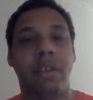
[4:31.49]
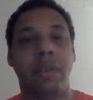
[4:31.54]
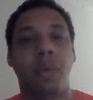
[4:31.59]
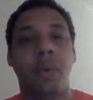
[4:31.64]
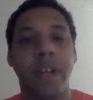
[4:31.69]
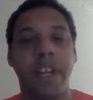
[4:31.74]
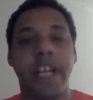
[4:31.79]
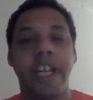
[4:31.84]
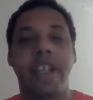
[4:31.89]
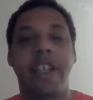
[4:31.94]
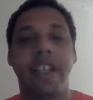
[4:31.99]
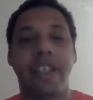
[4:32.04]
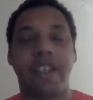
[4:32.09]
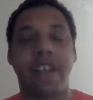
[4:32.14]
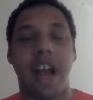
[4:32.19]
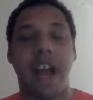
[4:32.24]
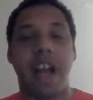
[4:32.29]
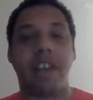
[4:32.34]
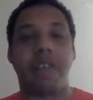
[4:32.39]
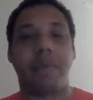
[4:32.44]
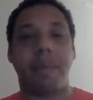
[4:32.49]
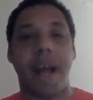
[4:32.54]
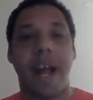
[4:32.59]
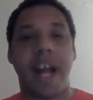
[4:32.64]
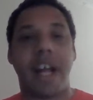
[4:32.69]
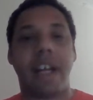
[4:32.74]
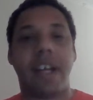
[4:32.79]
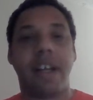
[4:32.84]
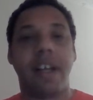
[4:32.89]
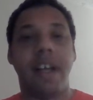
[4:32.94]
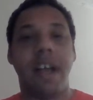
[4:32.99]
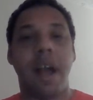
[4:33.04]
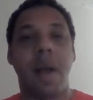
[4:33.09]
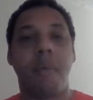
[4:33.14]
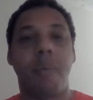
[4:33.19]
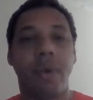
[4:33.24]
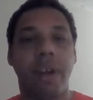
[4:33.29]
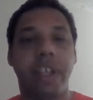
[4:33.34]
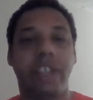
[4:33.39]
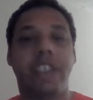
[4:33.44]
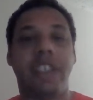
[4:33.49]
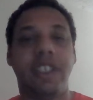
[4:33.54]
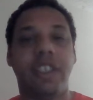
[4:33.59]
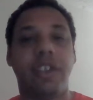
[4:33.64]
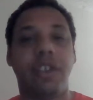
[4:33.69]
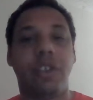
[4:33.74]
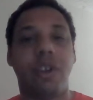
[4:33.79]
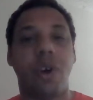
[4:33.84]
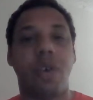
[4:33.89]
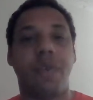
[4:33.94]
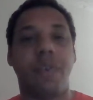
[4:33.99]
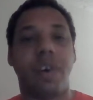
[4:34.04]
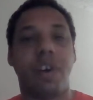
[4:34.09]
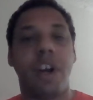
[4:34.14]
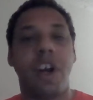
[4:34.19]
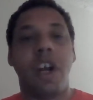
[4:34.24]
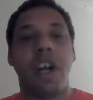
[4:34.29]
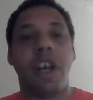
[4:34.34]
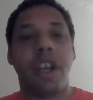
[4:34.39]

We need these guys back. Preseason's over.